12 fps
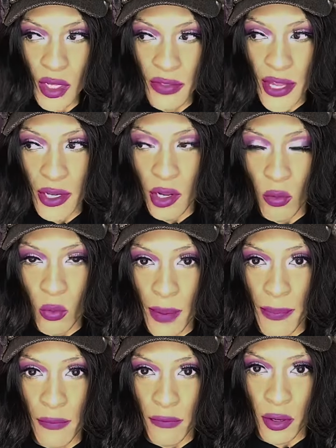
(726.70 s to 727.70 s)
that no
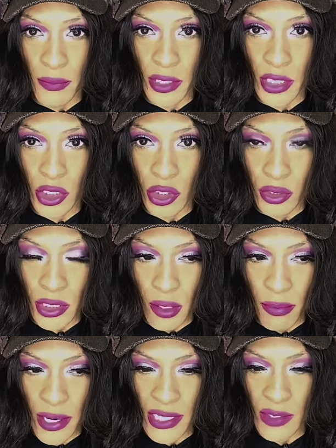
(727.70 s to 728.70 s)
weapon formed against you shall
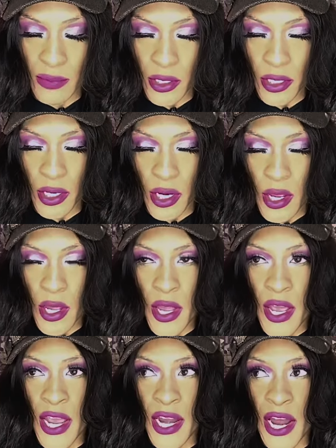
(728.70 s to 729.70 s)
prosper,
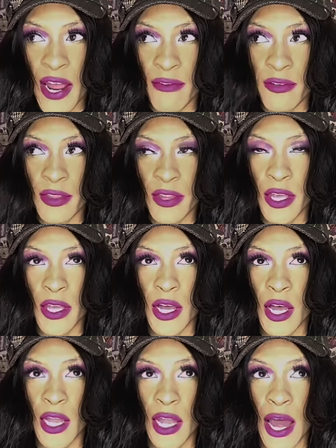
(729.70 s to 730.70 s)
and everything
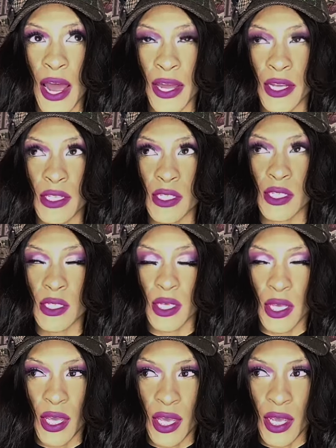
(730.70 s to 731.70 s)
aligns
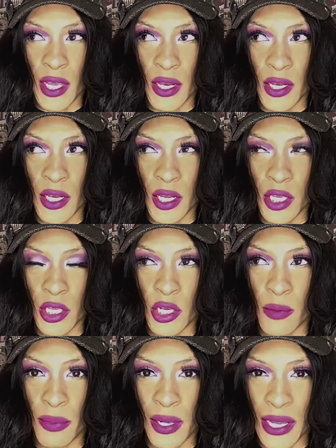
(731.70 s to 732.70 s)
in
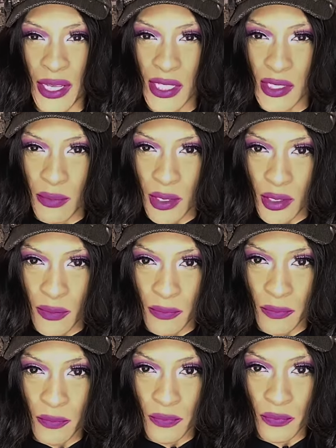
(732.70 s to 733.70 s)
your placement.
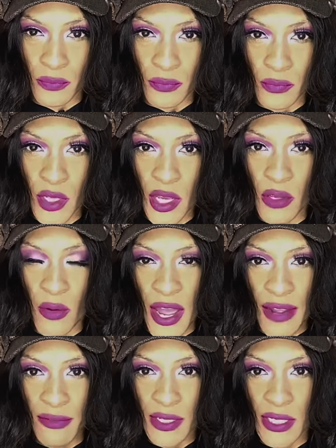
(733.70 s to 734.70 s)
And you
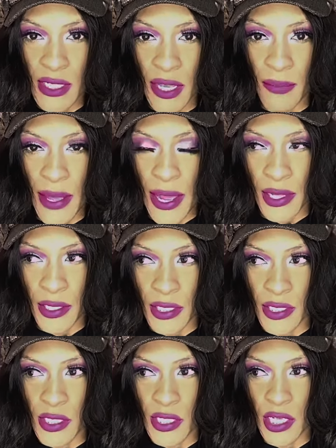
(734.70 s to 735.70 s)
have to stay
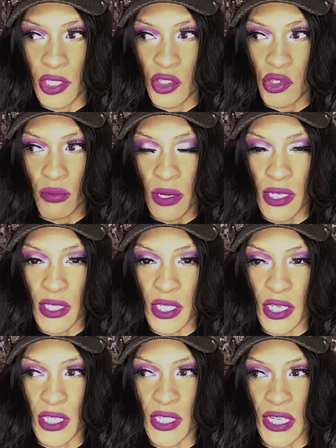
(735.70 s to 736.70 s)
balanced and trust
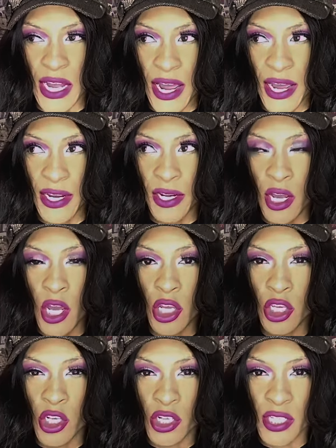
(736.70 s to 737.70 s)
inside
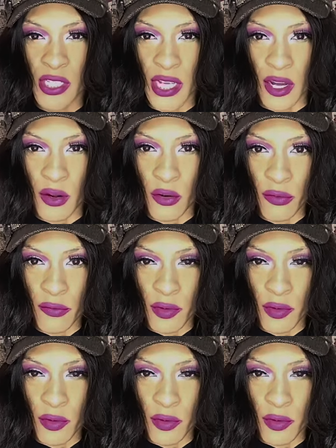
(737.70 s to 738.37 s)
yourself